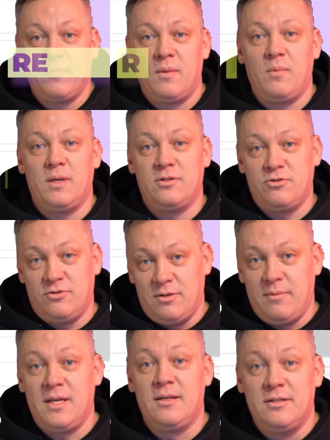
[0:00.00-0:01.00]
When one
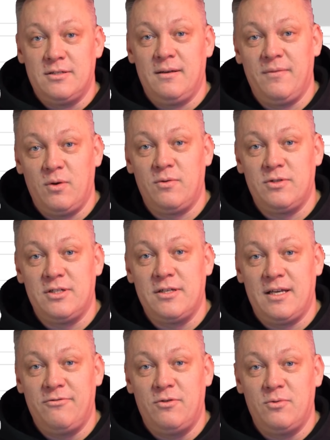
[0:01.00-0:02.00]
stream ends, don't just
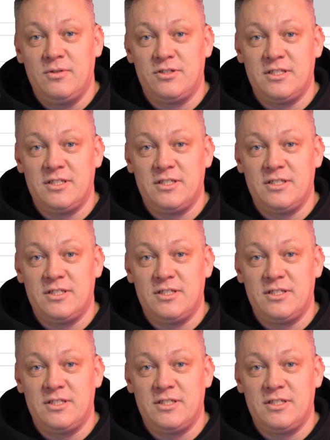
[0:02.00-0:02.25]
let viewers